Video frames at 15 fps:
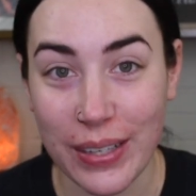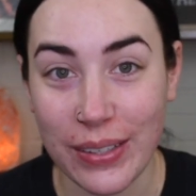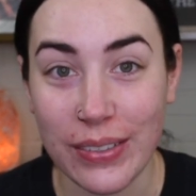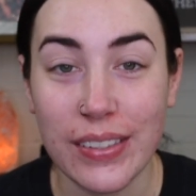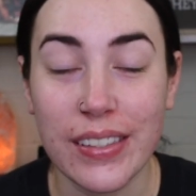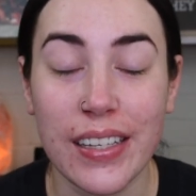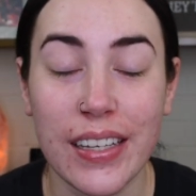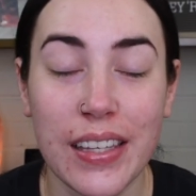and
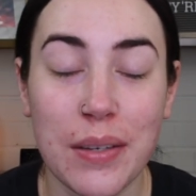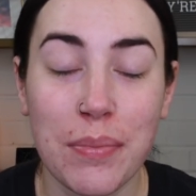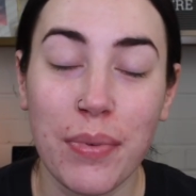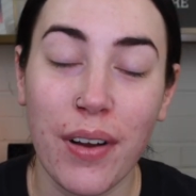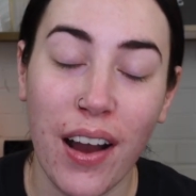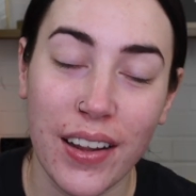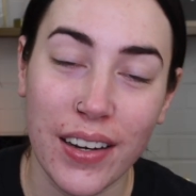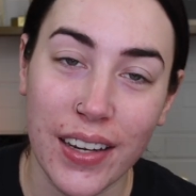you see the
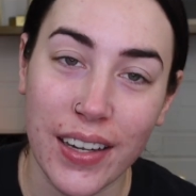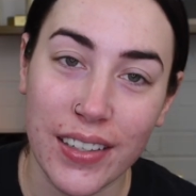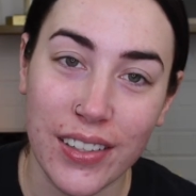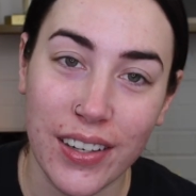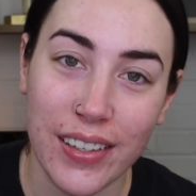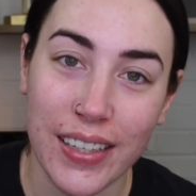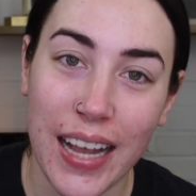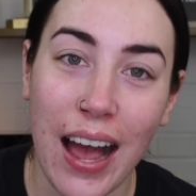
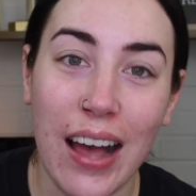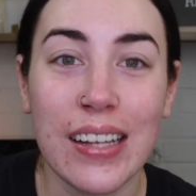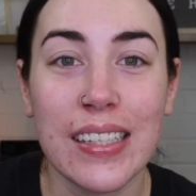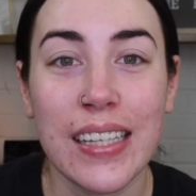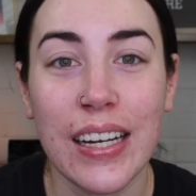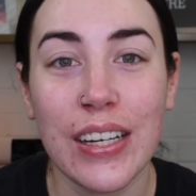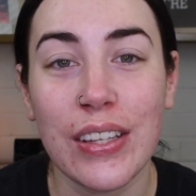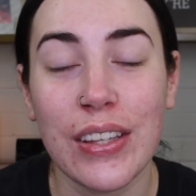product on the
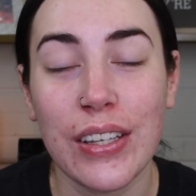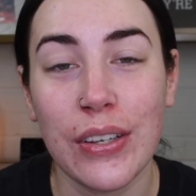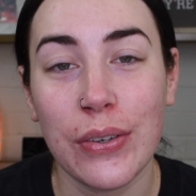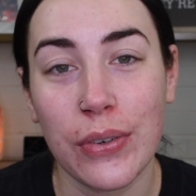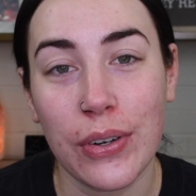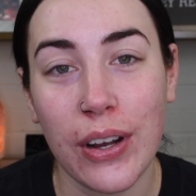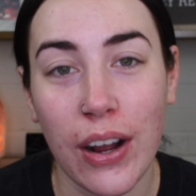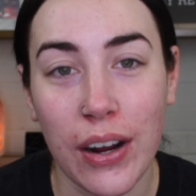outside of the
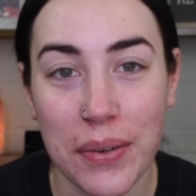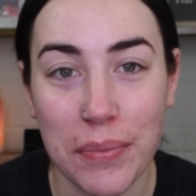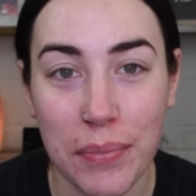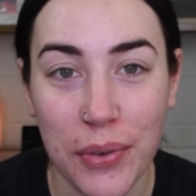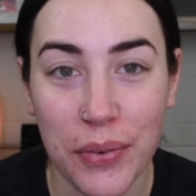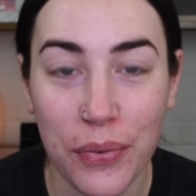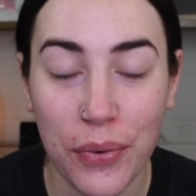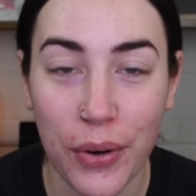
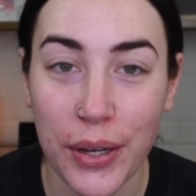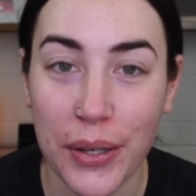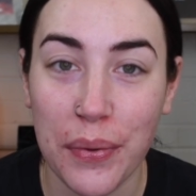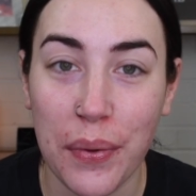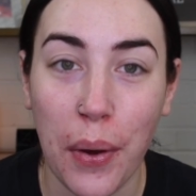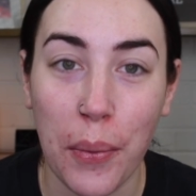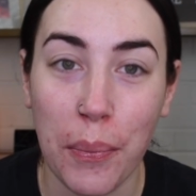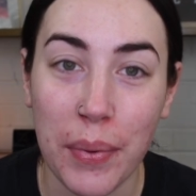unicarton before
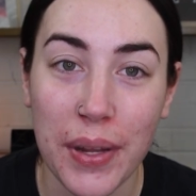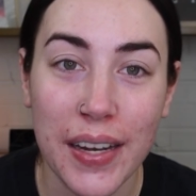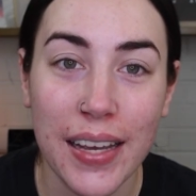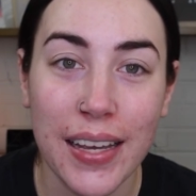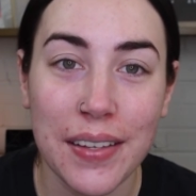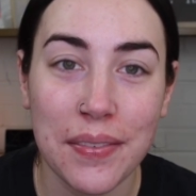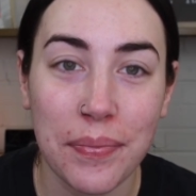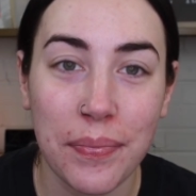you open
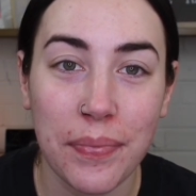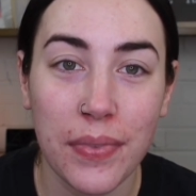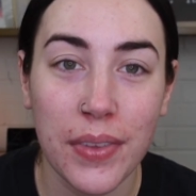it,